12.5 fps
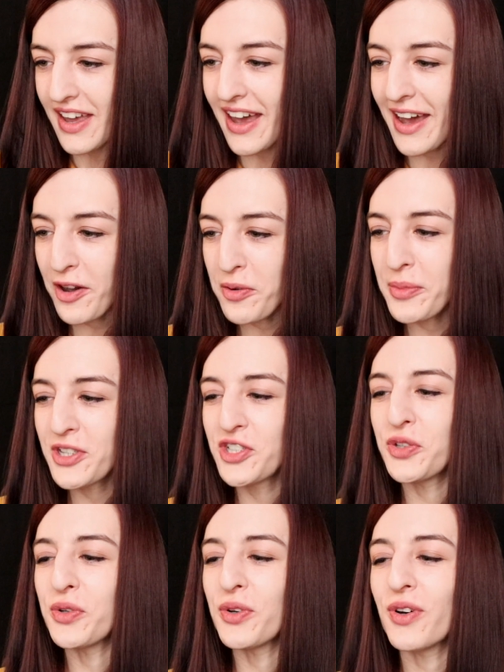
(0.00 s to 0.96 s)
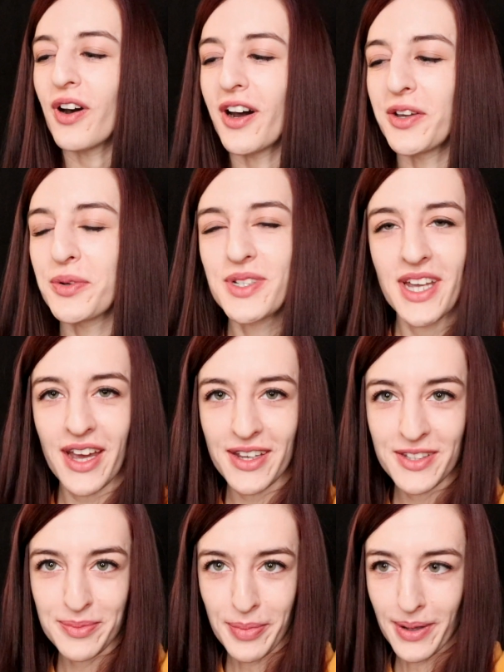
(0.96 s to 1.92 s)
How mature are your
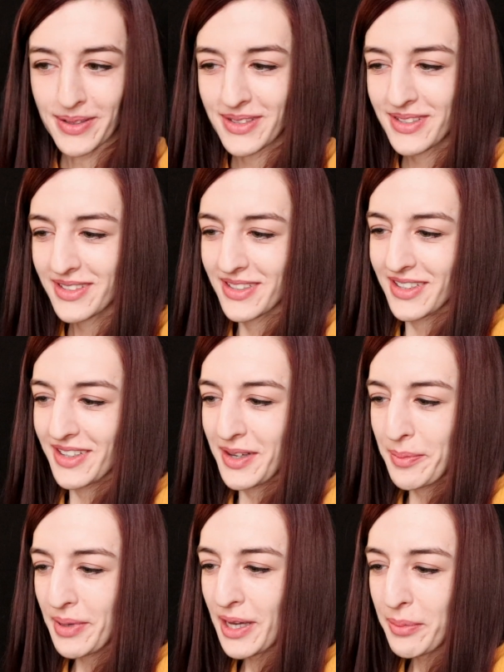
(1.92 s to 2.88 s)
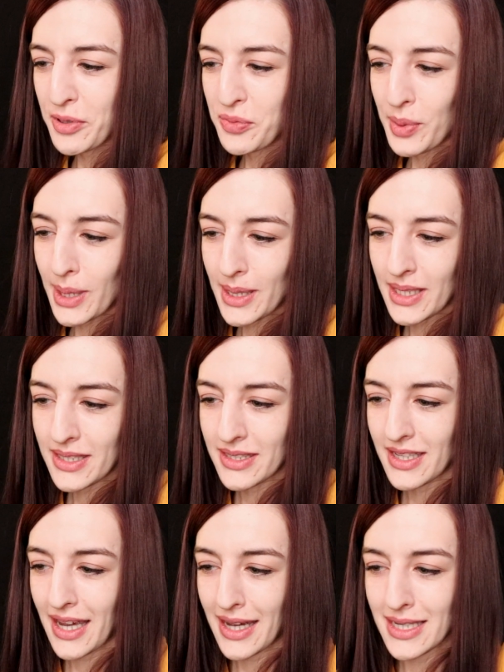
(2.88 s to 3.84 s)
taste buds? Pick between these
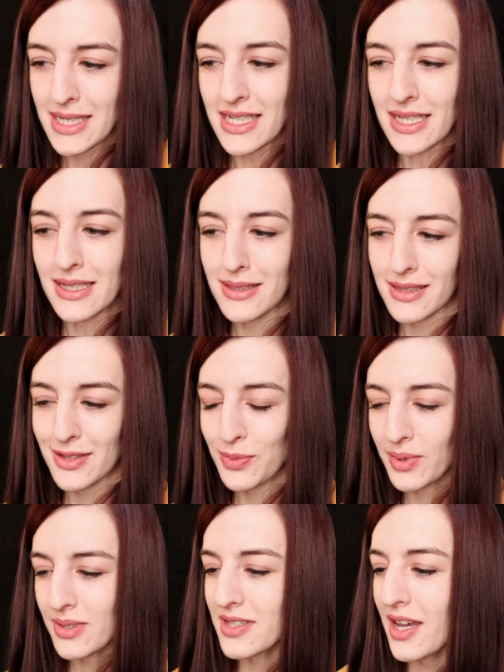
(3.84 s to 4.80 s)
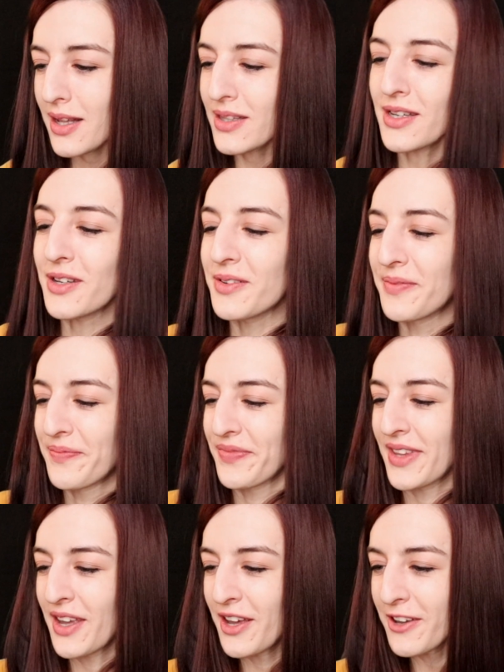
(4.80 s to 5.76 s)
candies and we'll tell you.
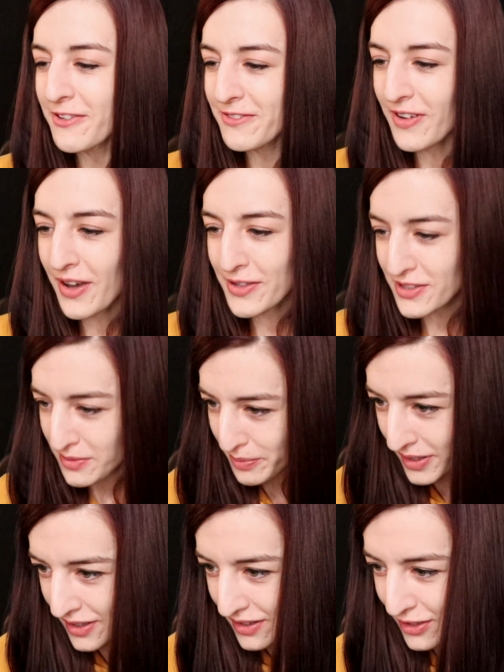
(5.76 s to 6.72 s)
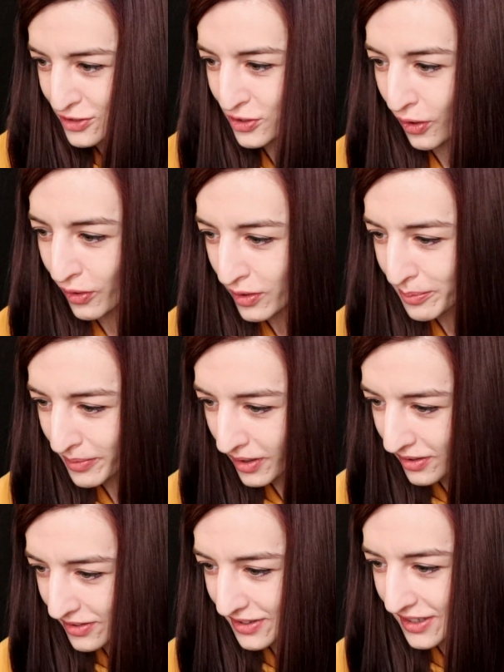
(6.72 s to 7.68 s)
First, pick a chocolate
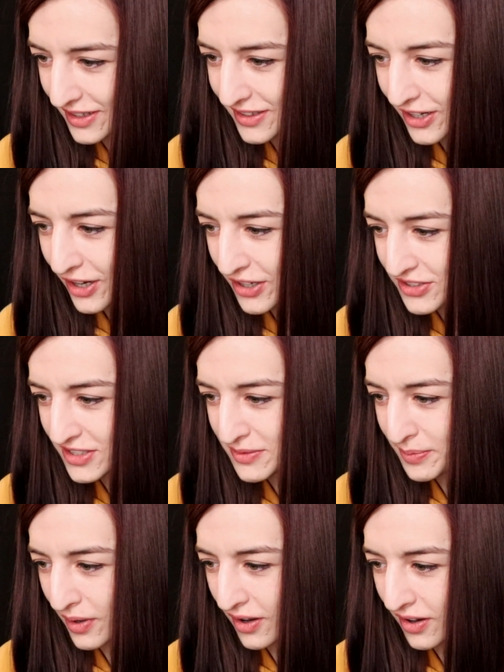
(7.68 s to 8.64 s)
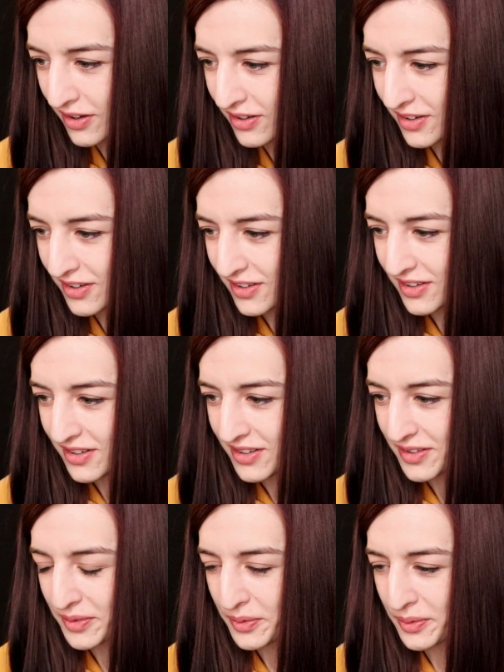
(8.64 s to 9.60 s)
bar. Okay, Hershey's bar
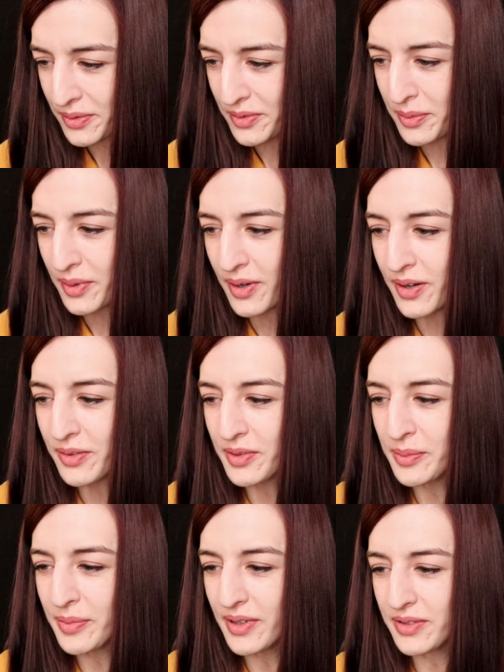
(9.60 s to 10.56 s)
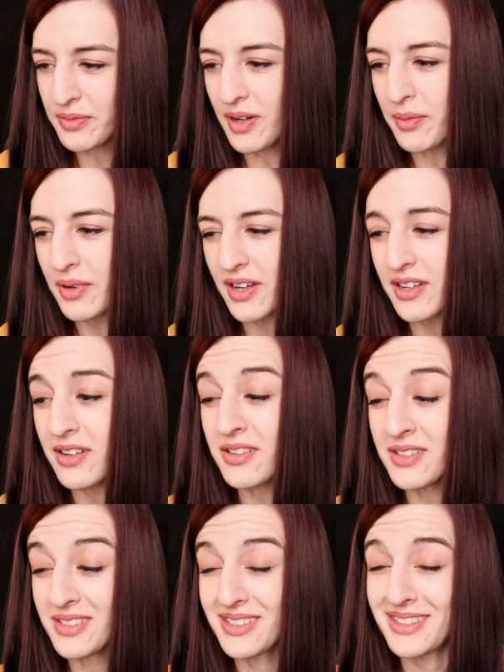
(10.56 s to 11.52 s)
or Noir or Robust. Right, well, I
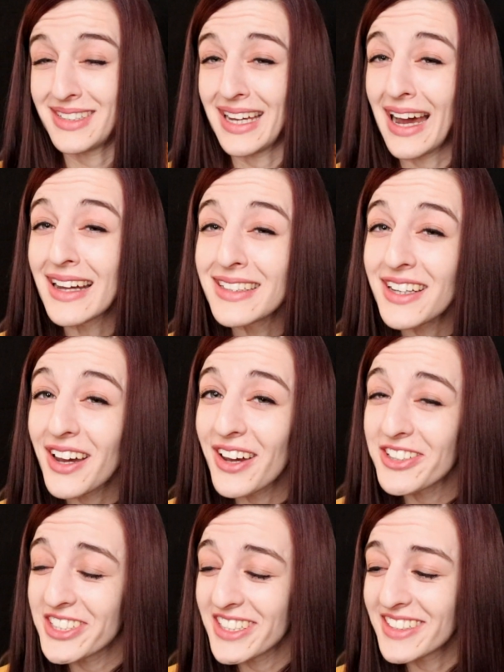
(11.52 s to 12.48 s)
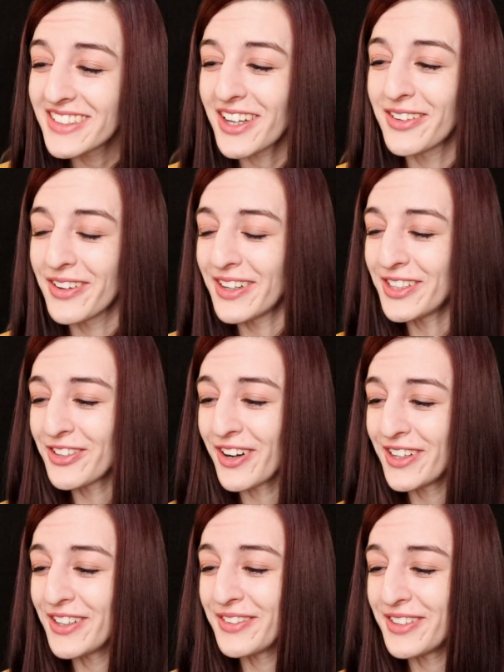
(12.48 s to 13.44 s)
can't stand Hershey's. I've only
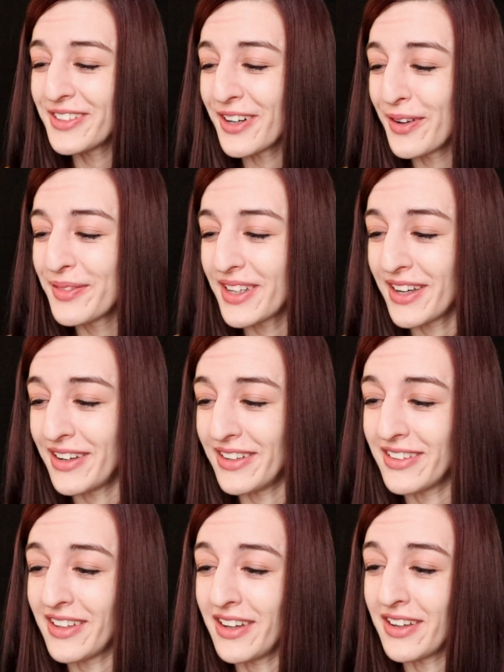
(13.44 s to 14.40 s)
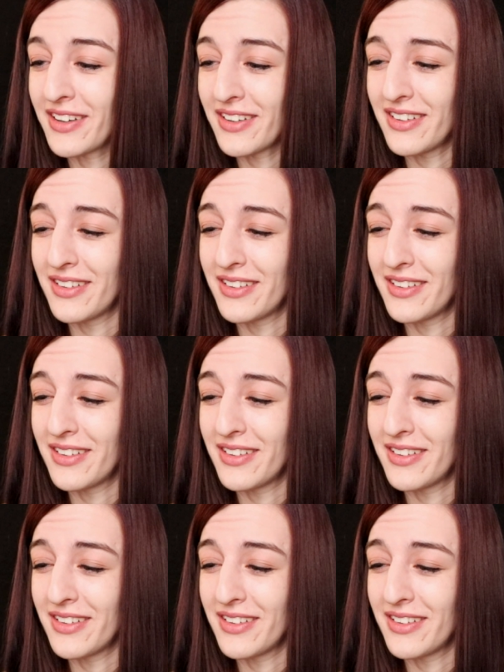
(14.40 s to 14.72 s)
tried it a few times and it's like